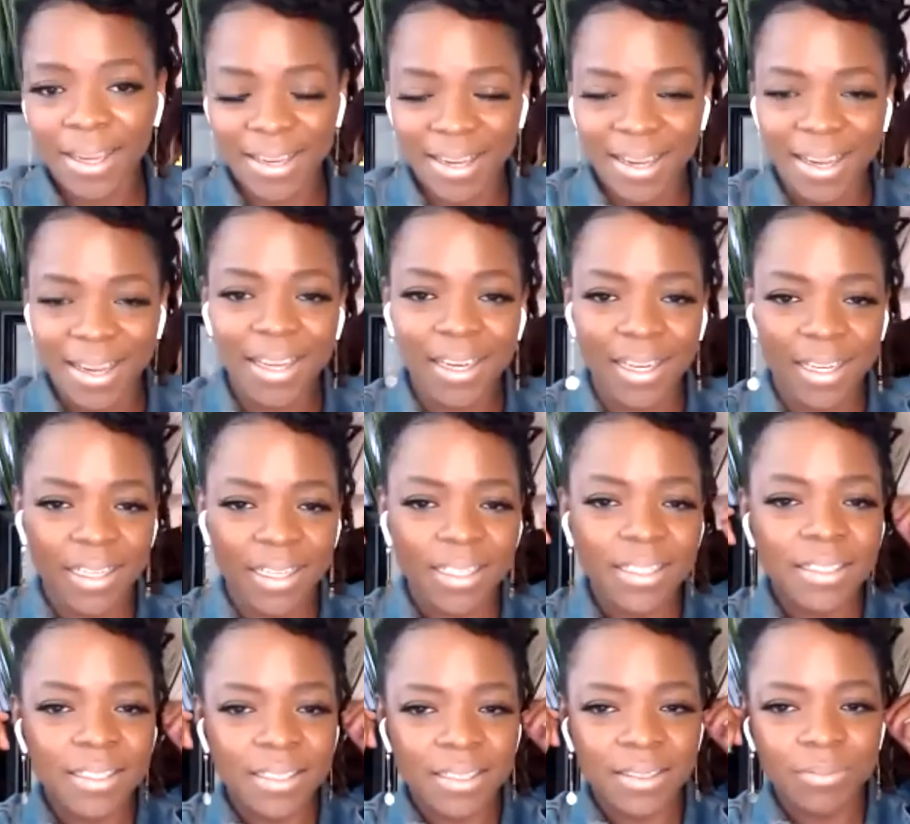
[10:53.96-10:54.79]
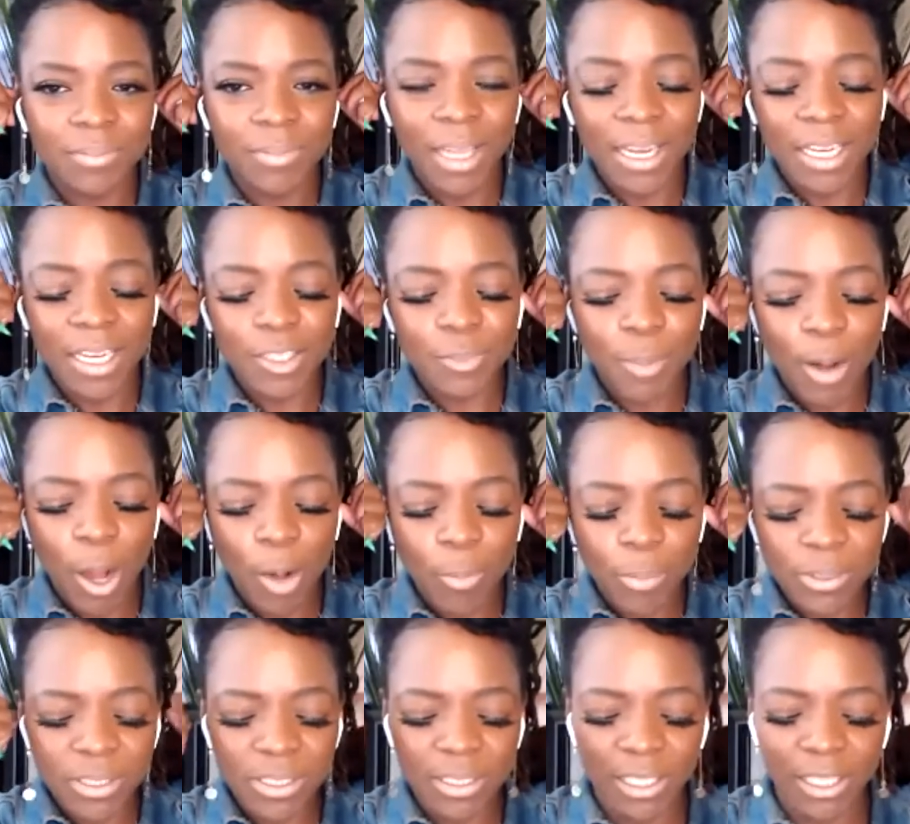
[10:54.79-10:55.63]
it is. It is
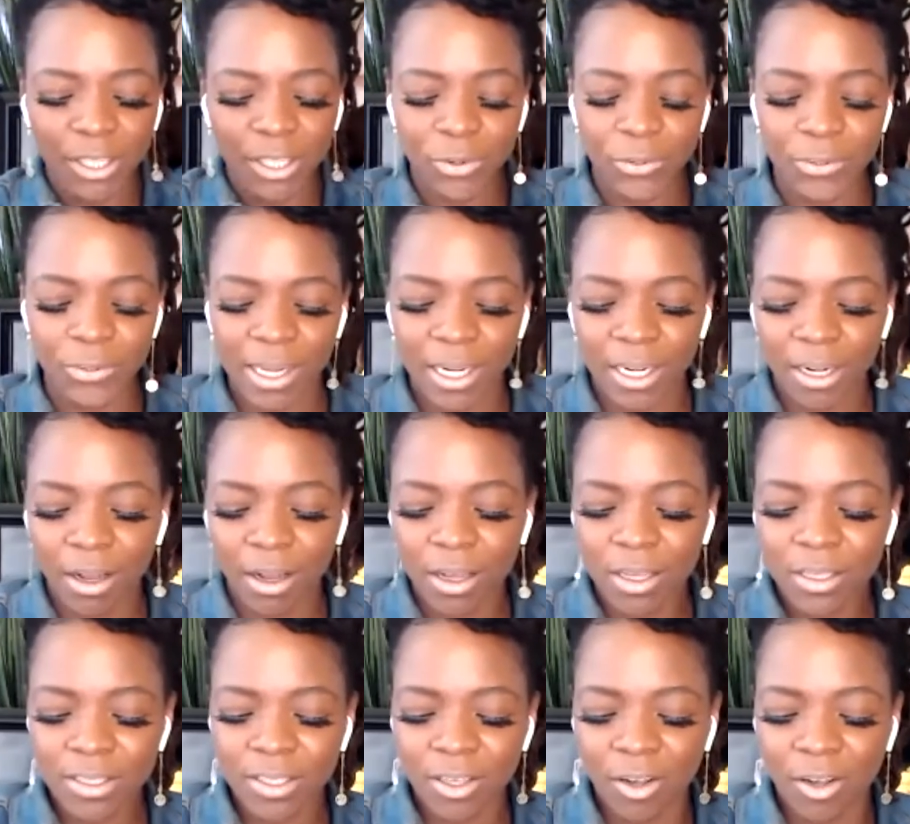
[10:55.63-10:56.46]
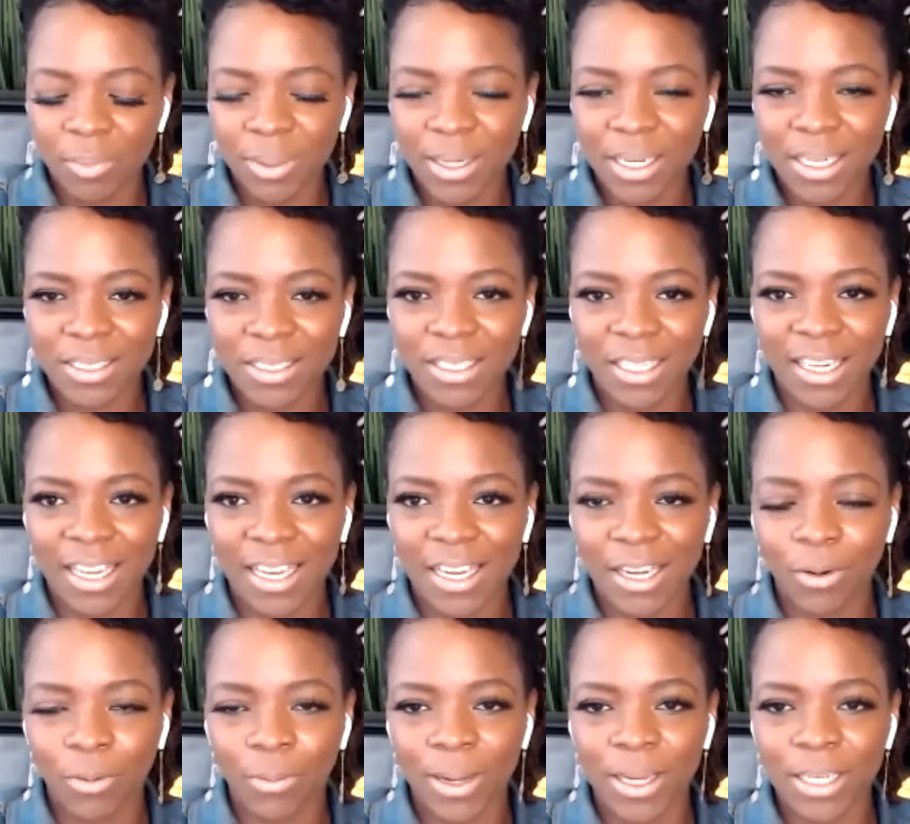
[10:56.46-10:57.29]
purposely created also because of
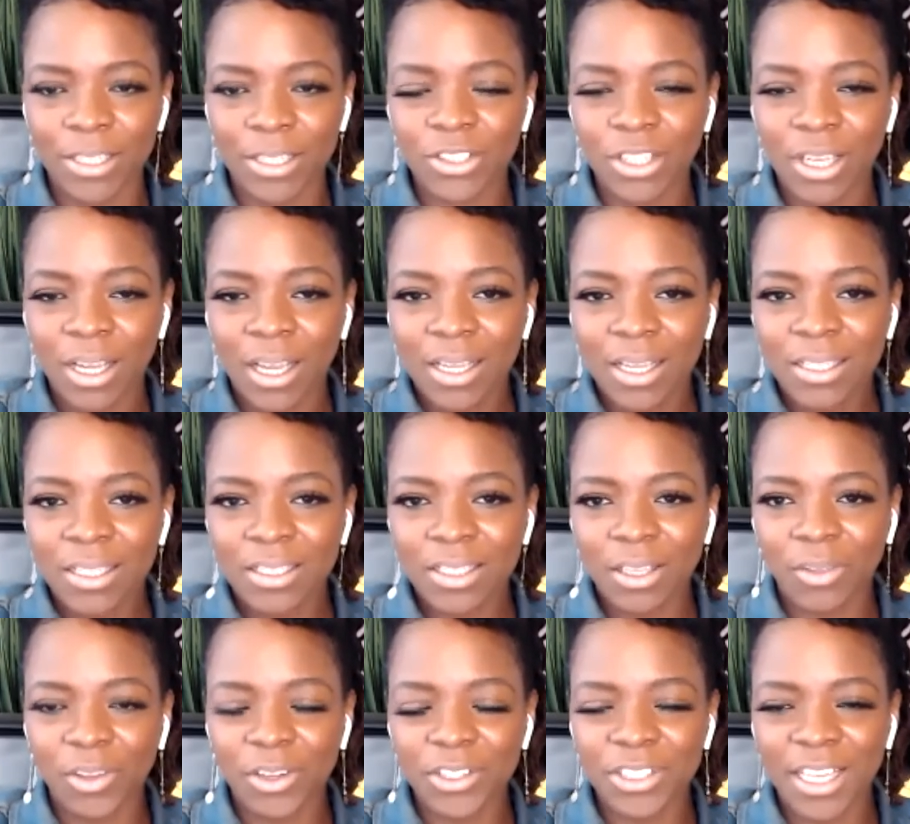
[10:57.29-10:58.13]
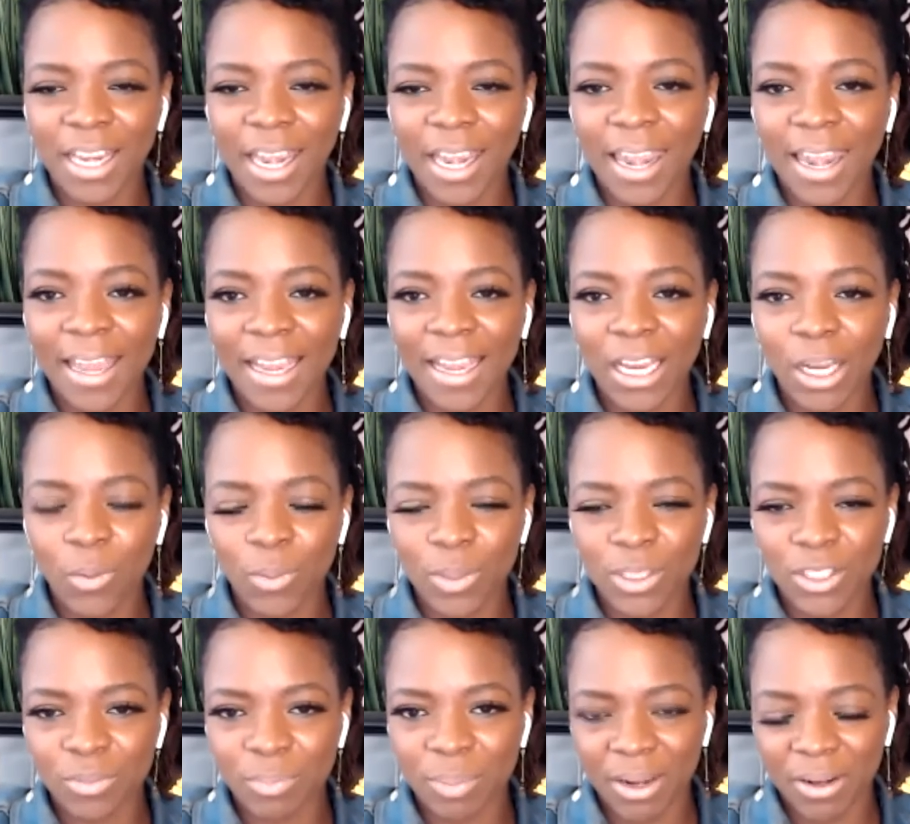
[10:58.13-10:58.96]
language. So there's a
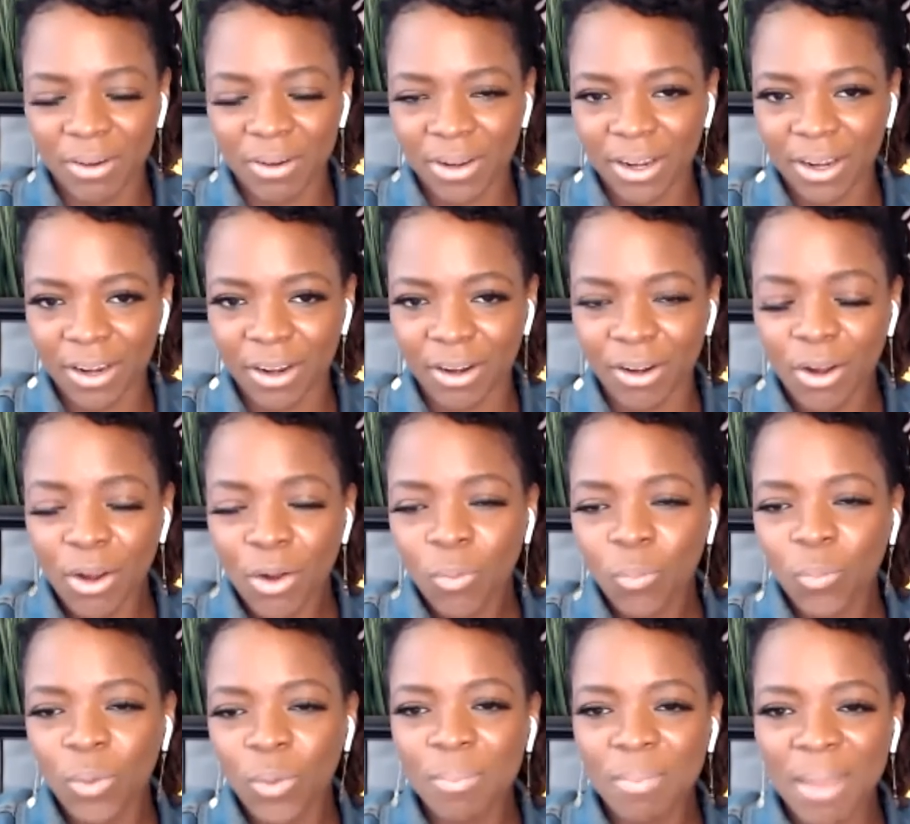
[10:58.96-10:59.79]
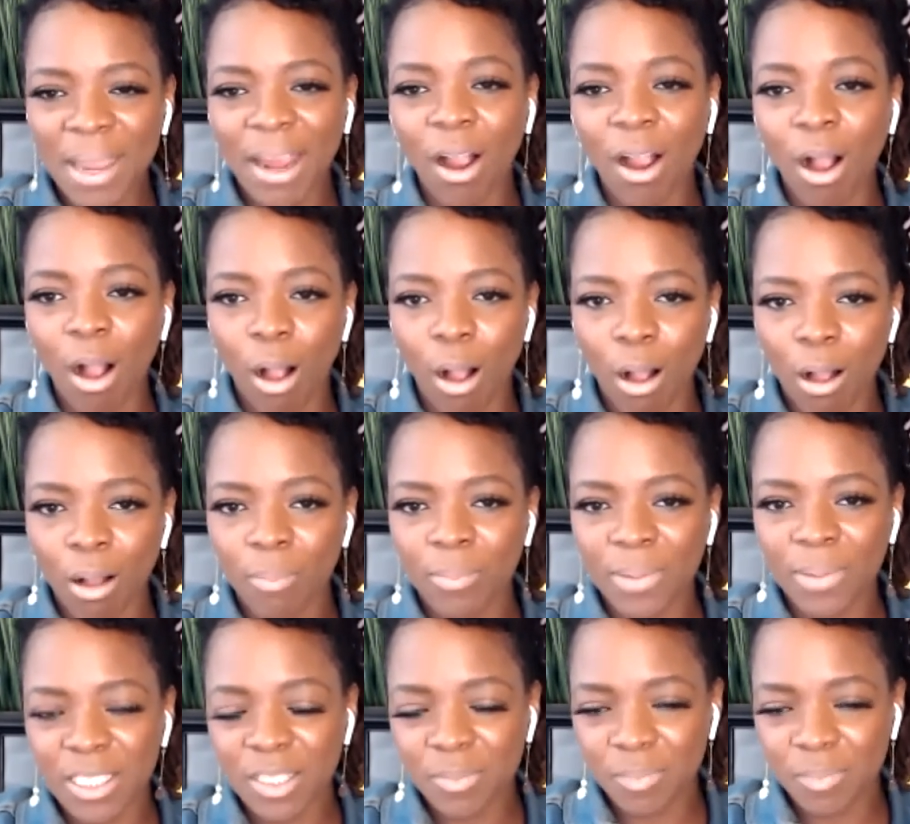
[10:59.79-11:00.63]
language barrier. We may all be